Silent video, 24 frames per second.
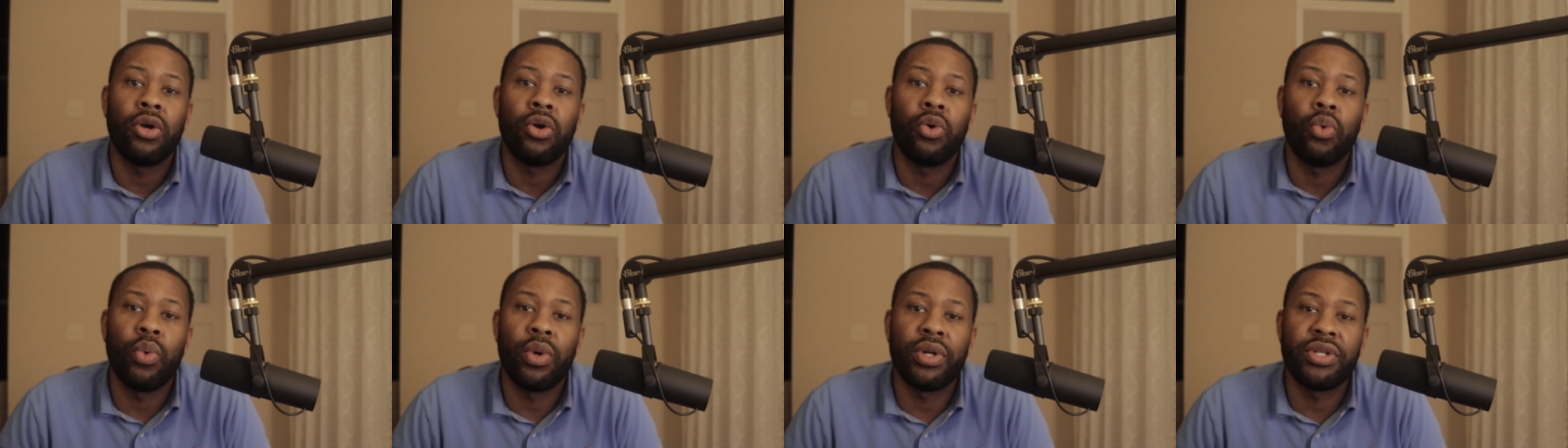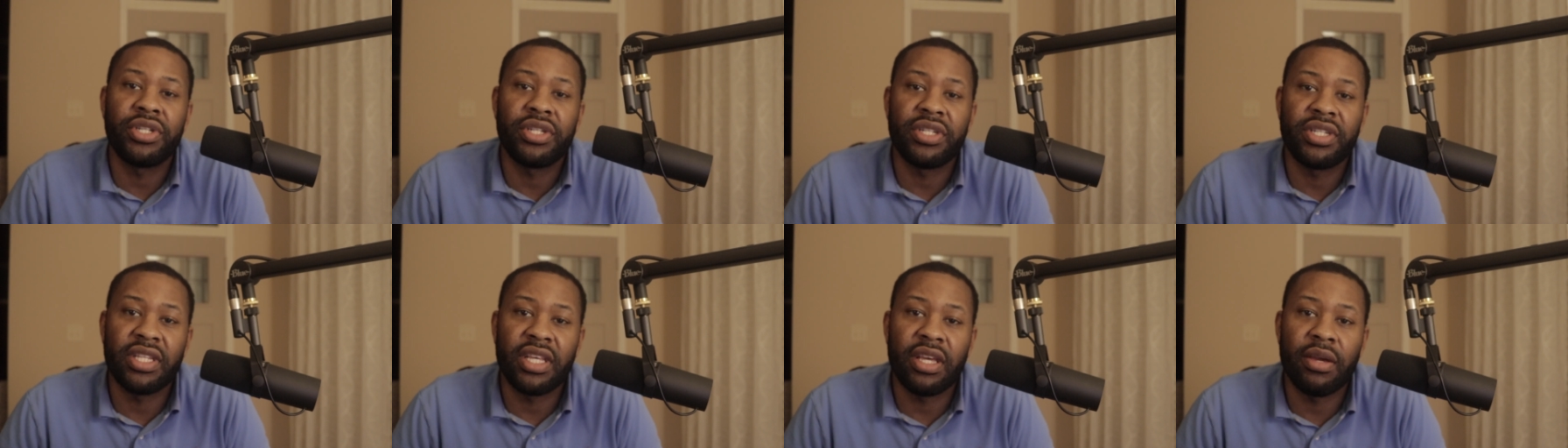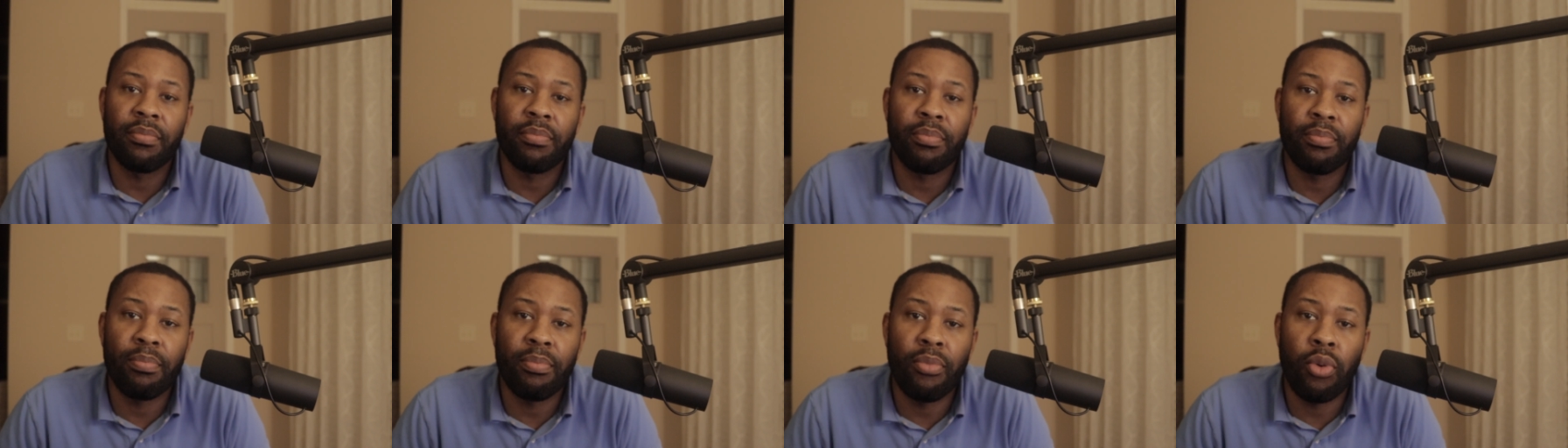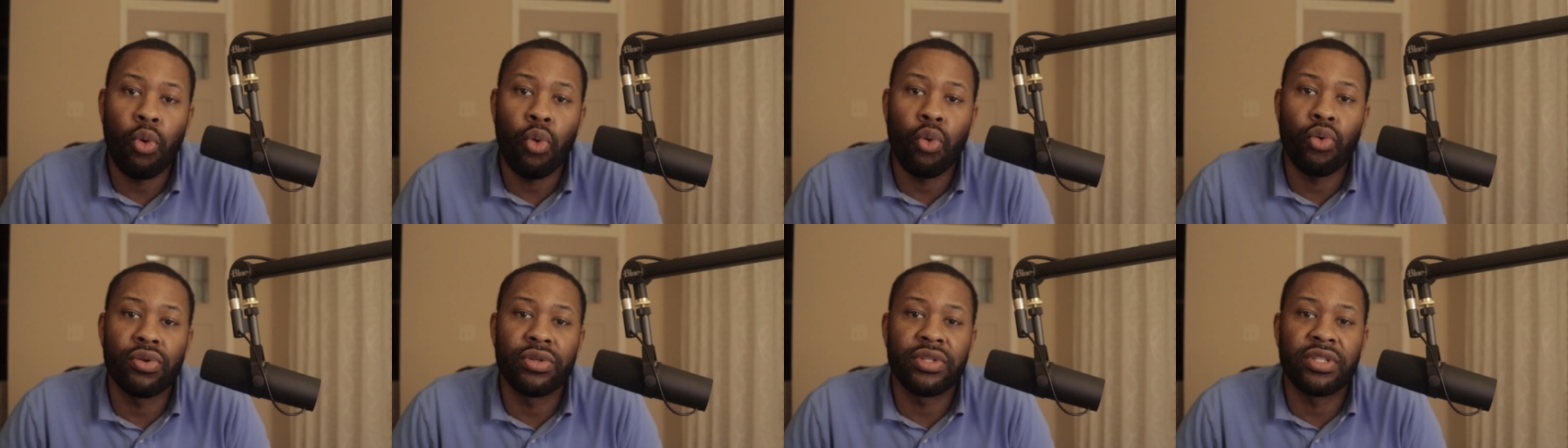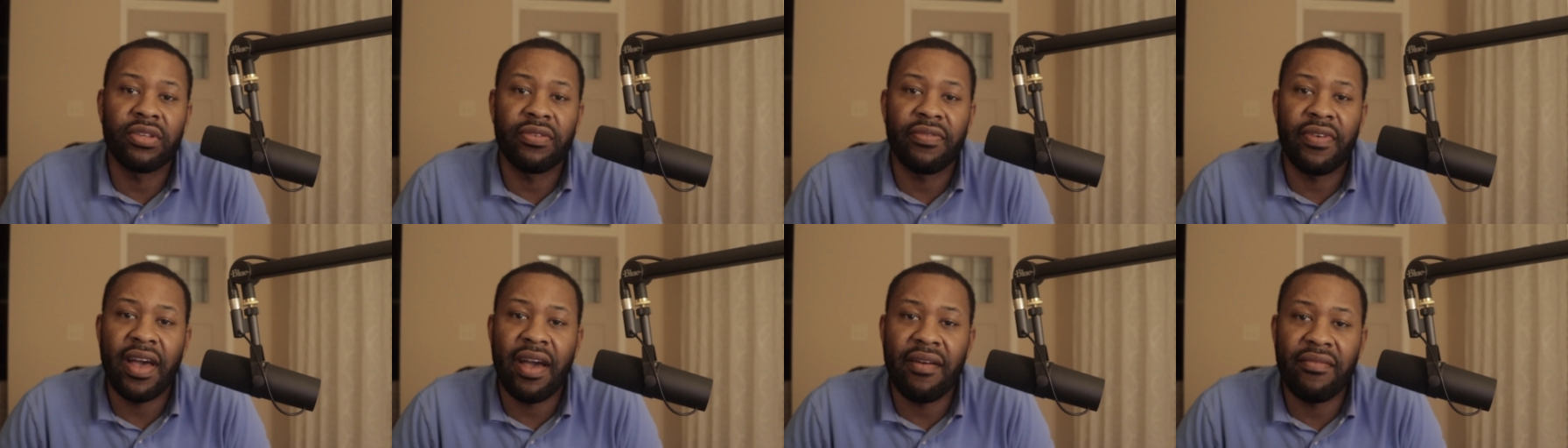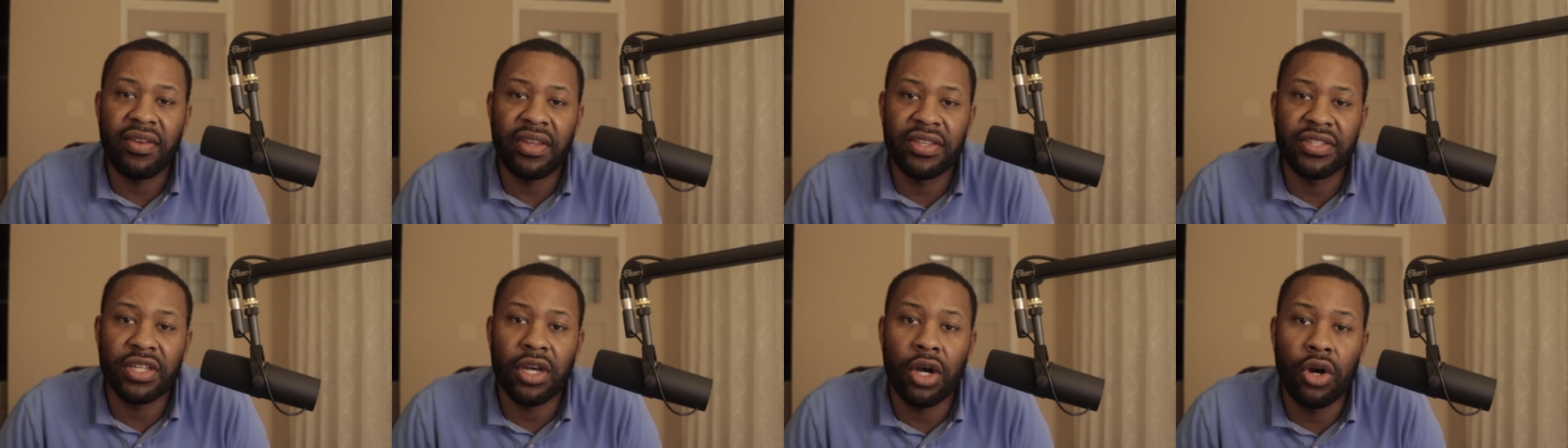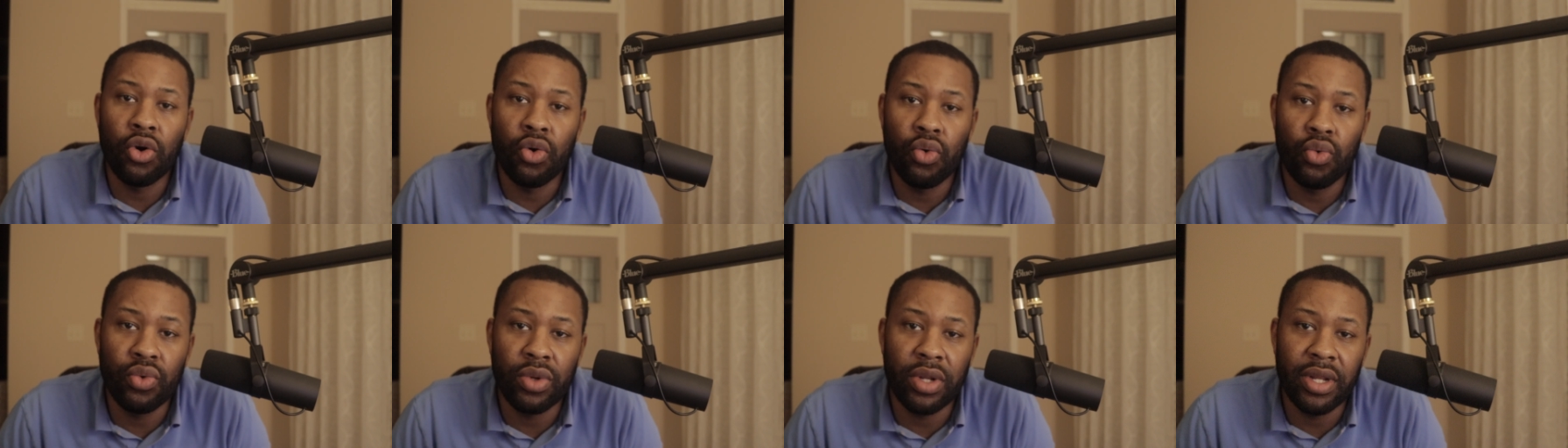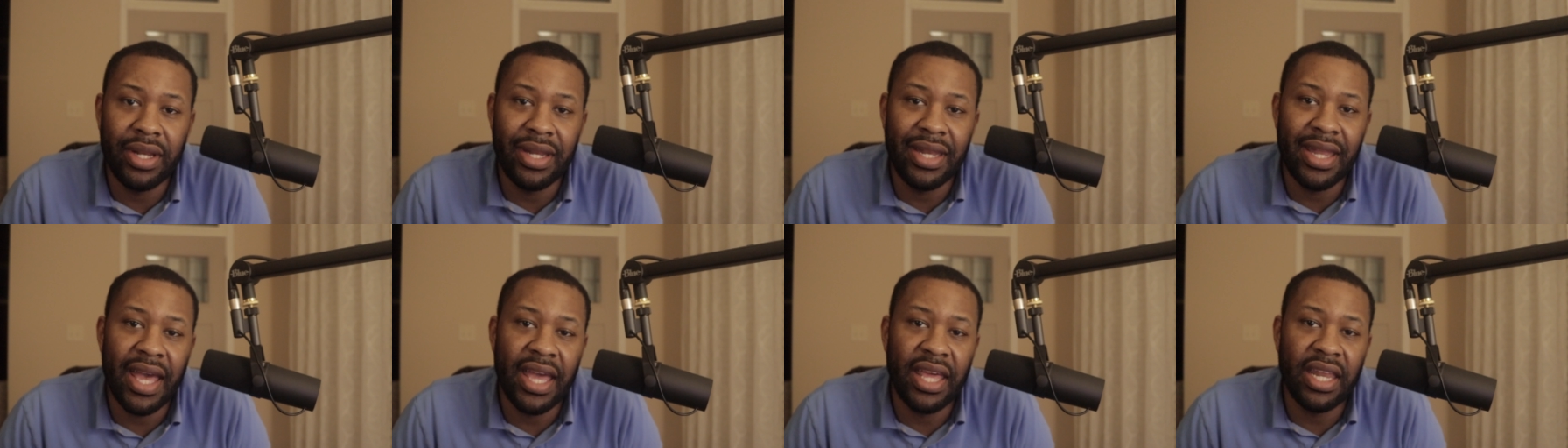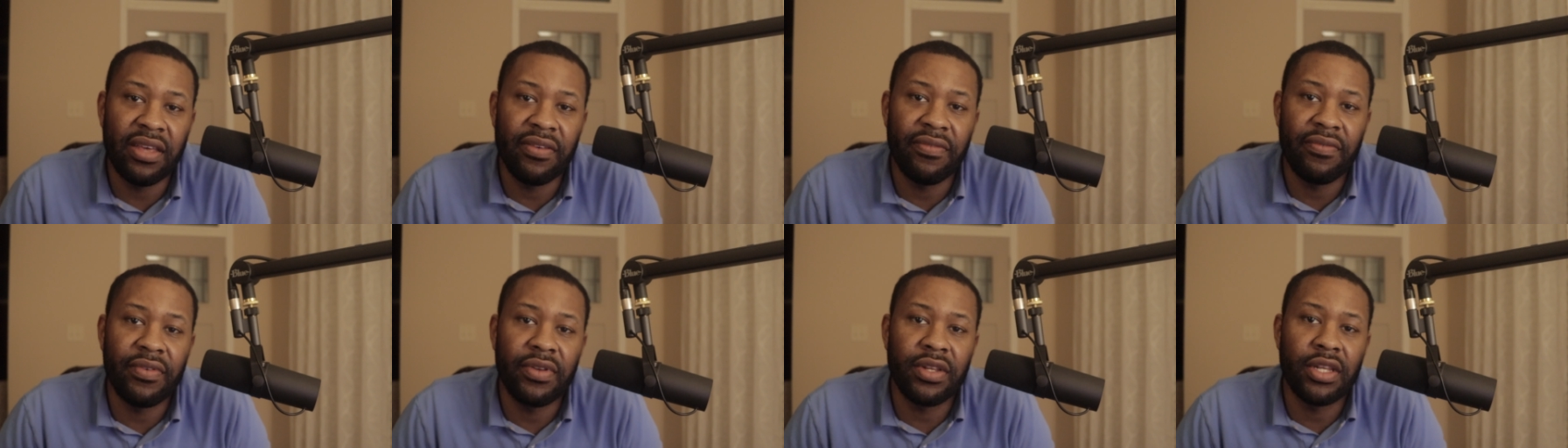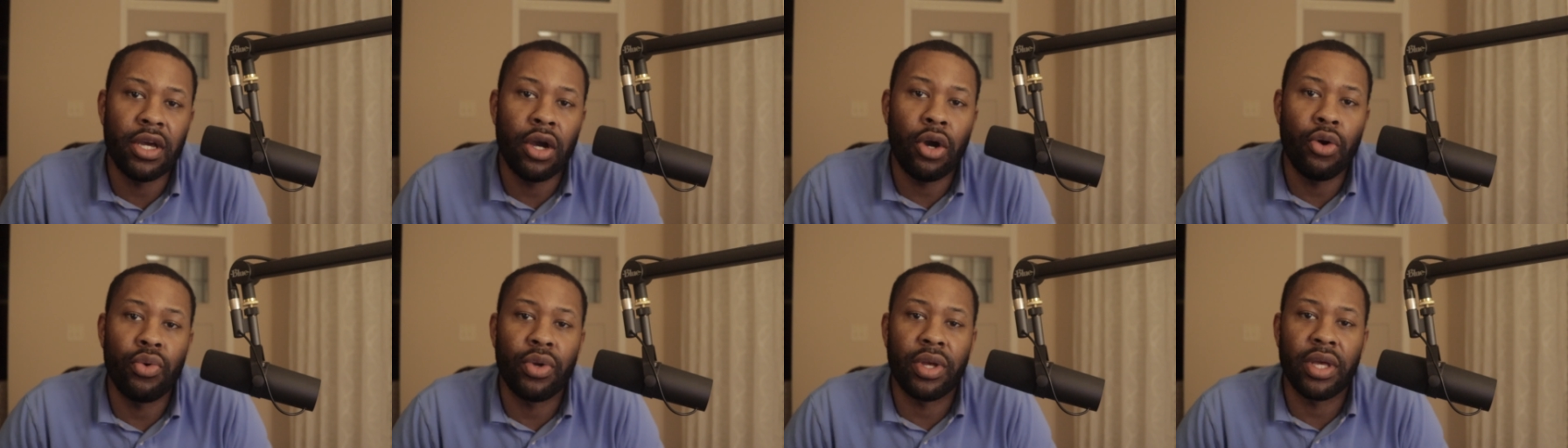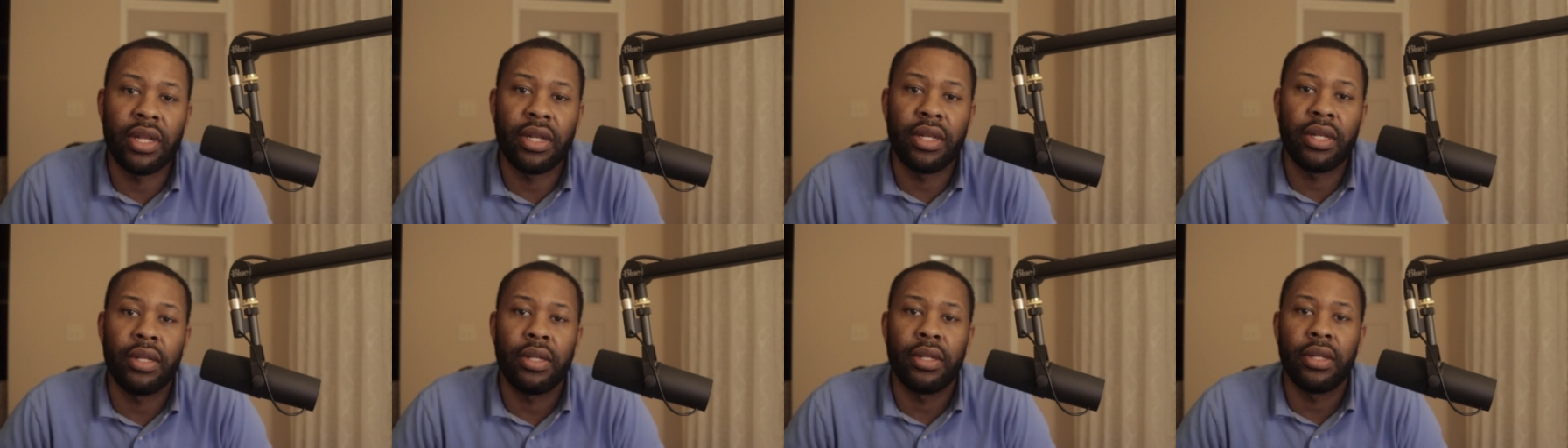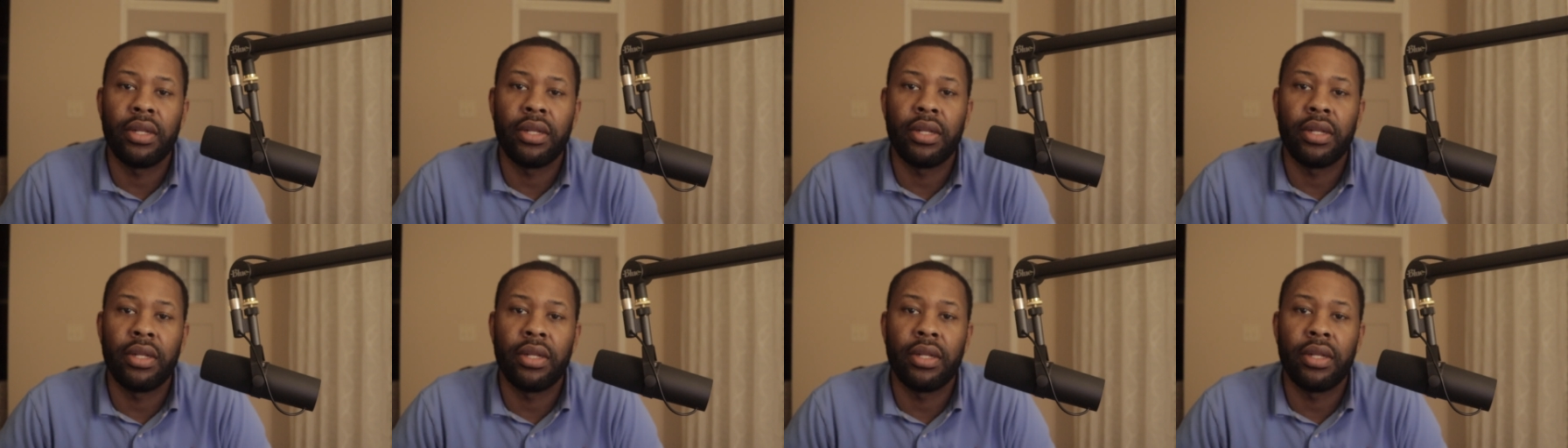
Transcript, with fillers: which is the importance of having its own native token.